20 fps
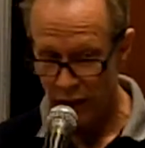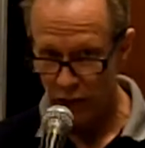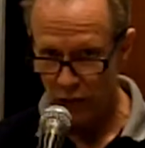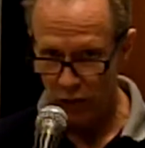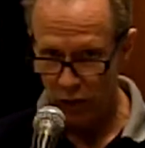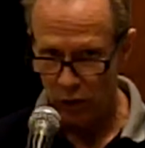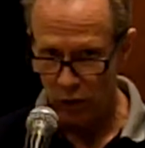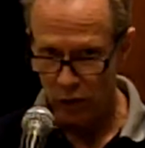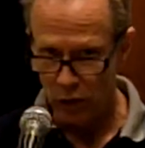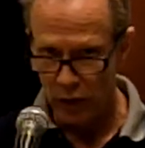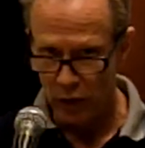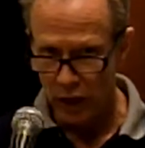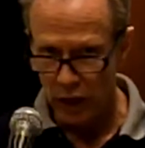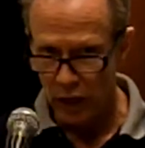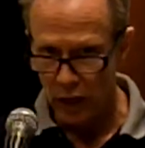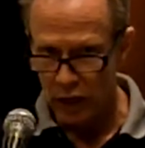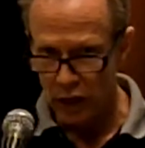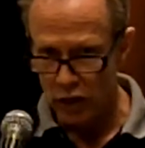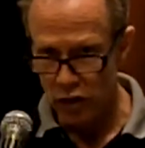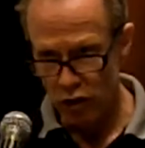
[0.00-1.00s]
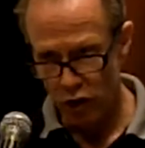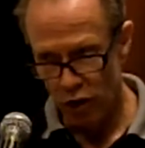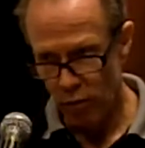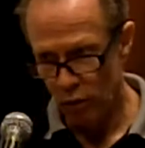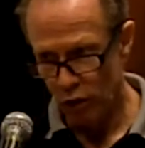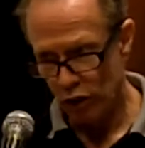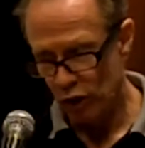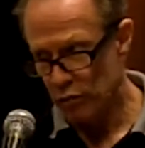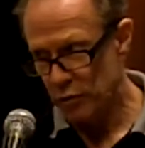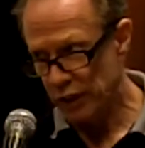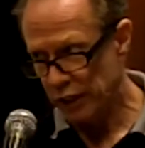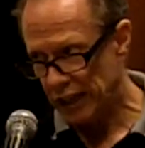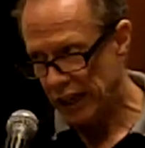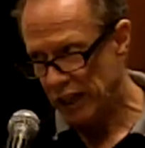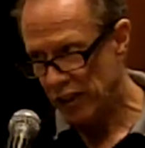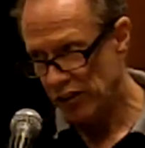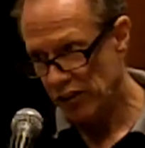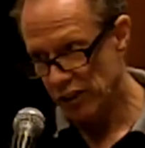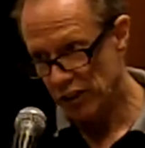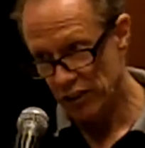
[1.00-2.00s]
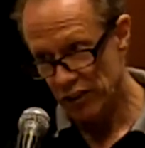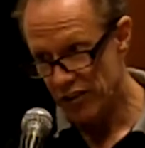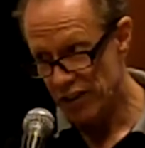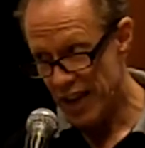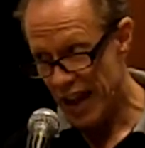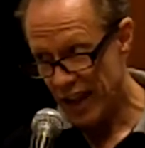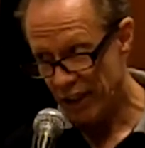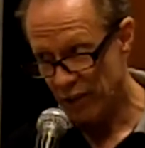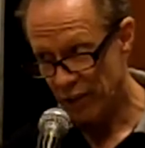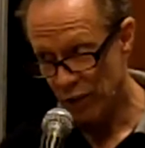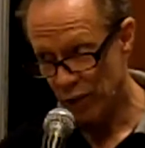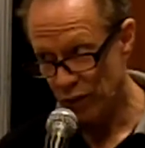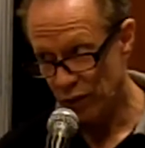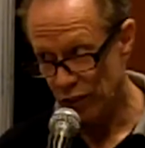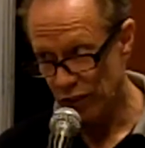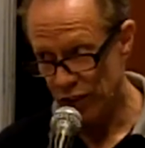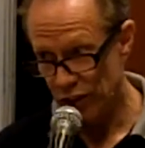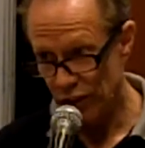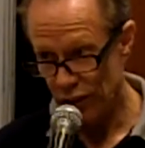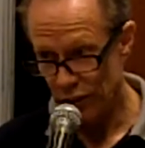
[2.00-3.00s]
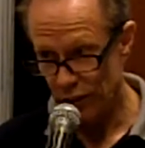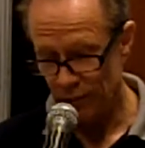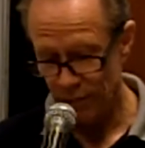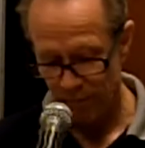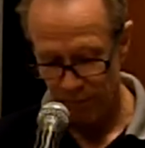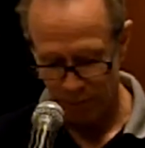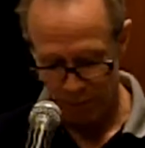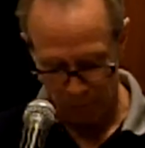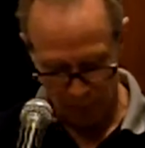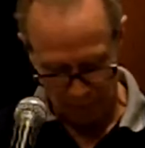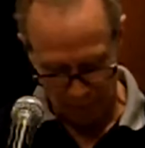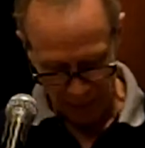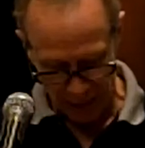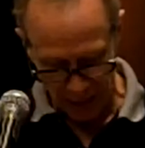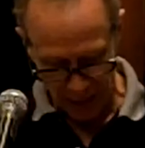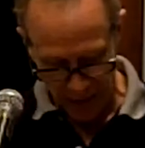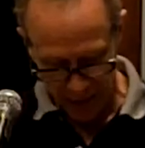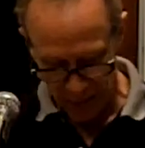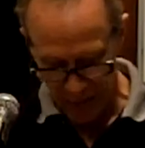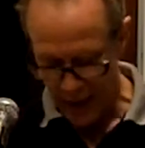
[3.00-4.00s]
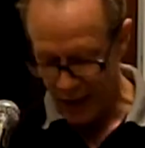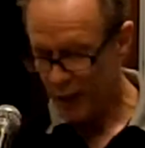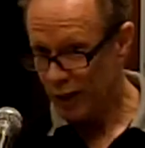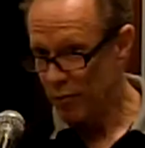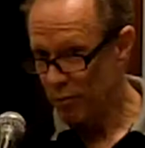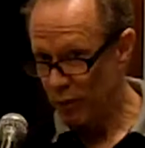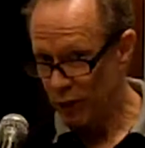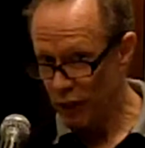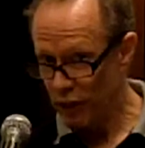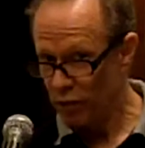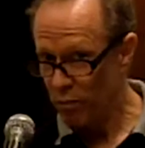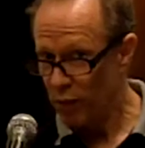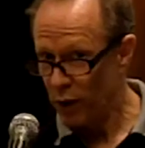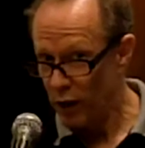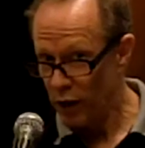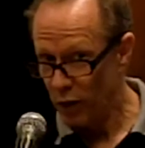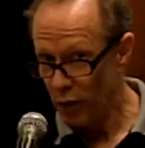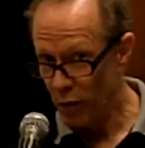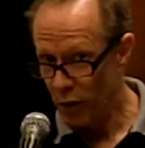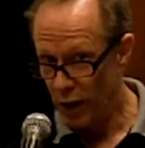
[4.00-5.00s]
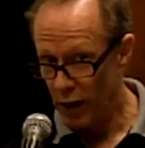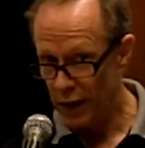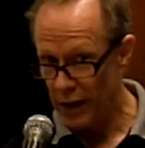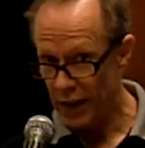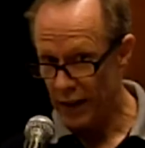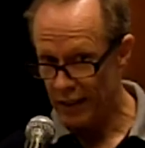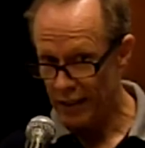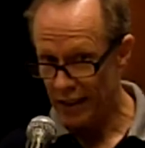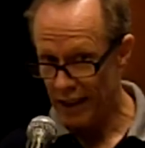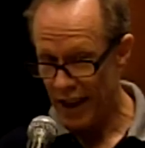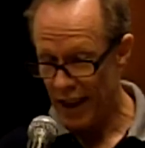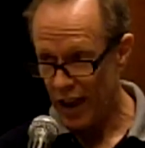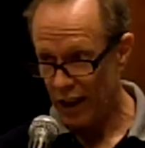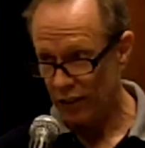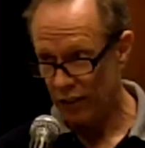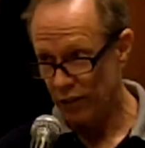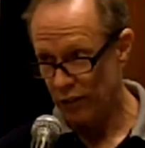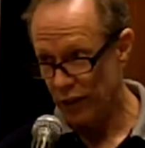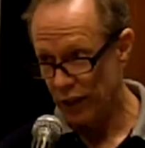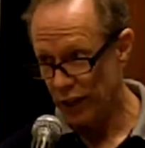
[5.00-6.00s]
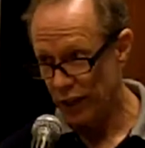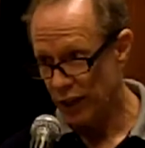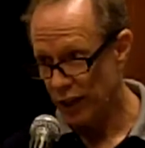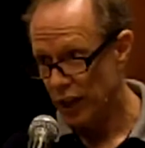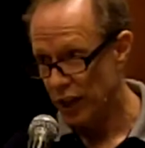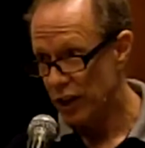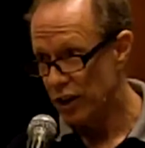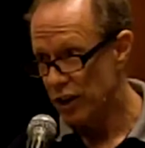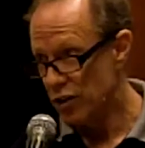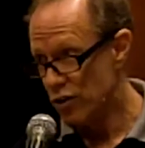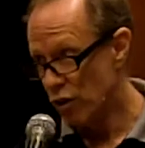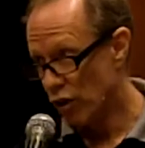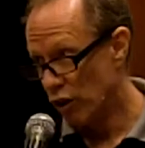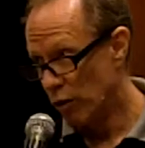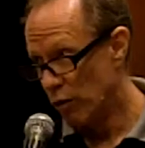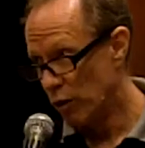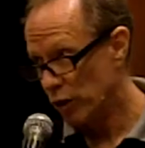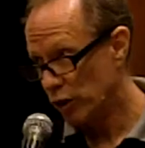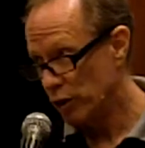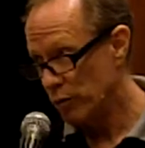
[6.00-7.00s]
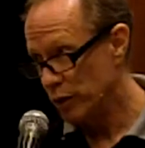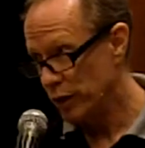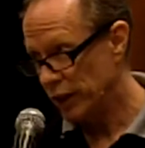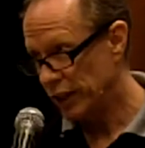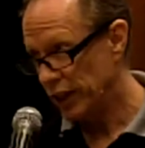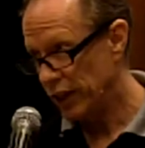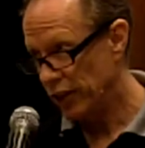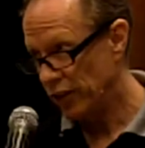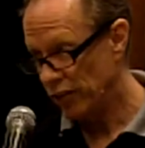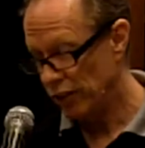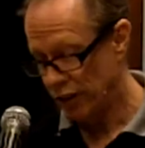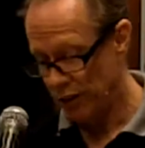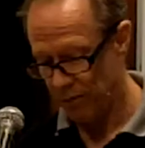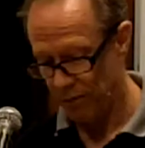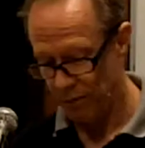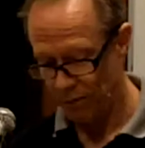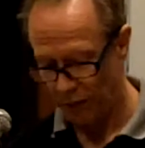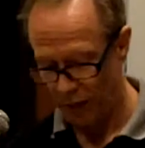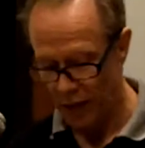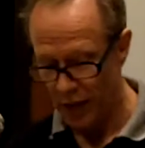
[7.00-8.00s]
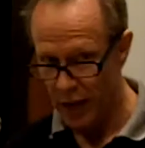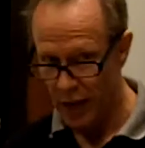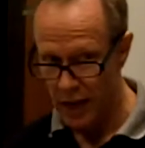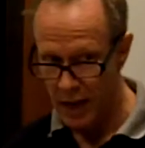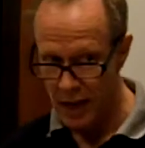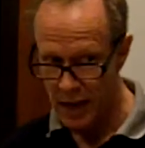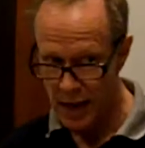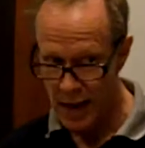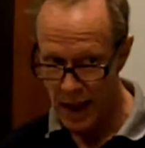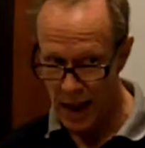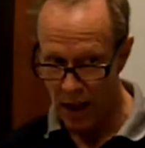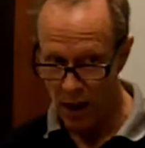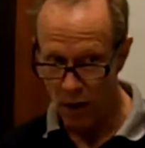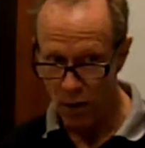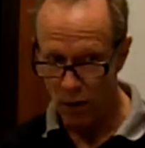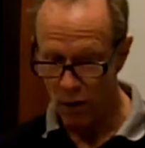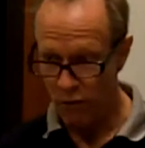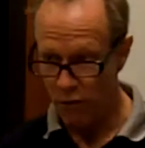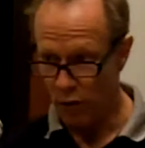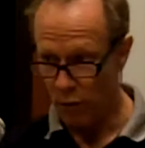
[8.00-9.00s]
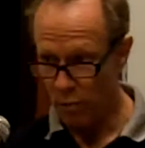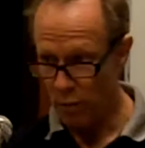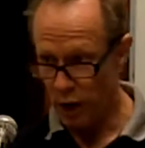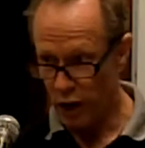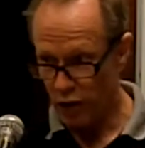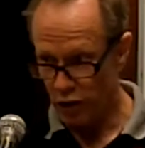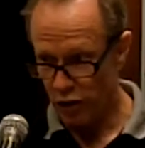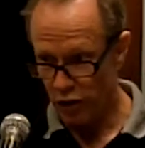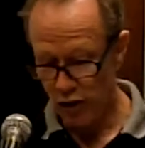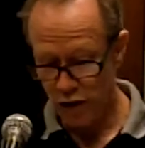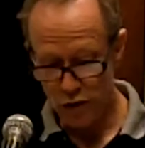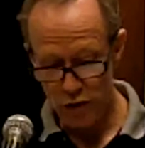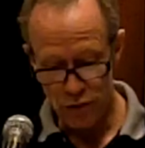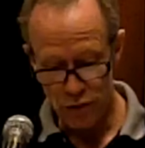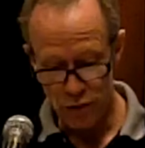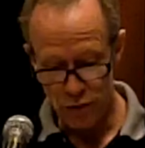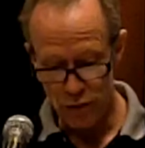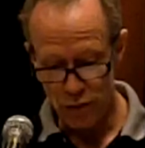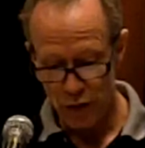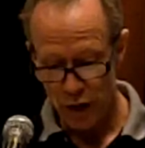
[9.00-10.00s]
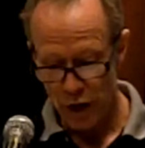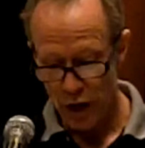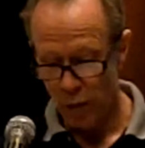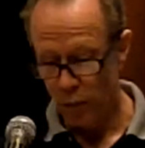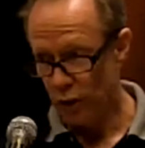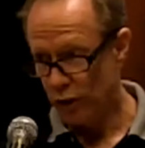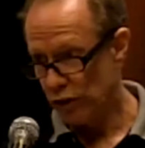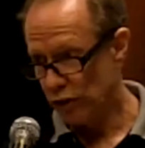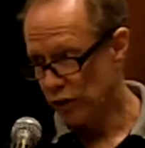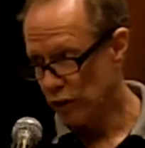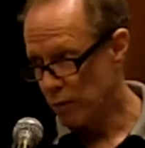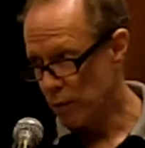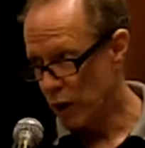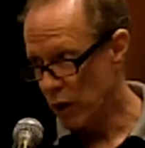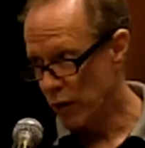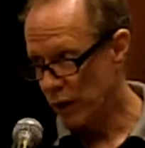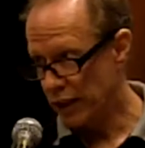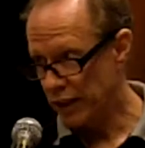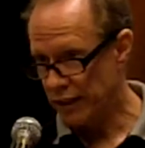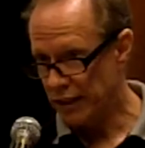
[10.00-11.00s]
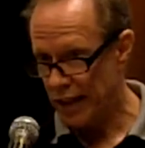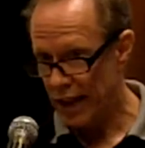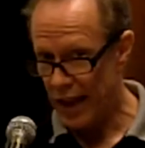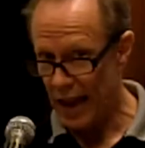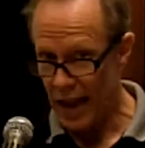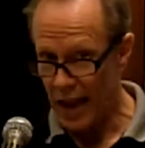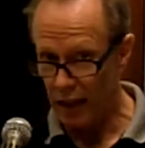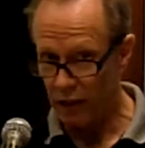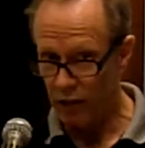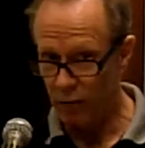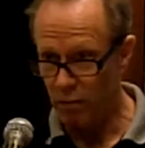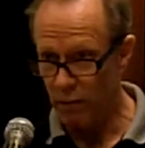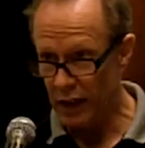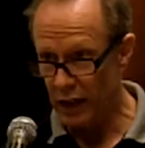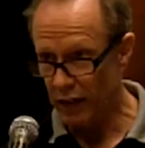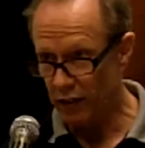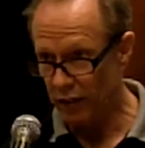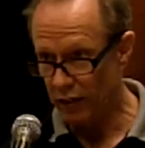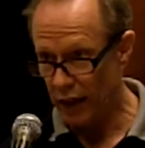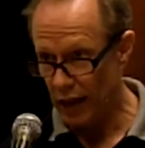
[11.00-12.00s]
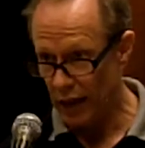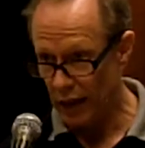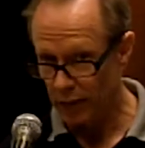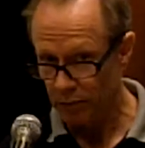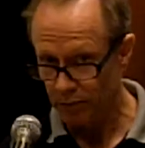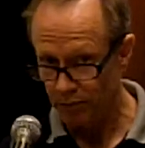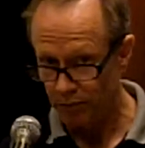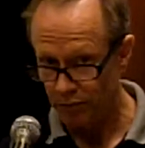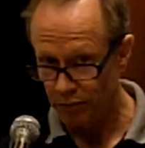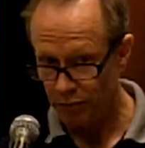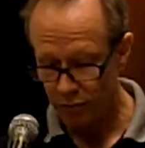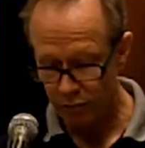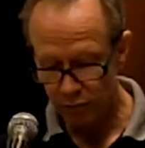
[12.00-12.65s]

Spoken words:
So, normal communication is not so secure. That completes part 1, attacks via normal communication. Now for part 2, which is about attacks based on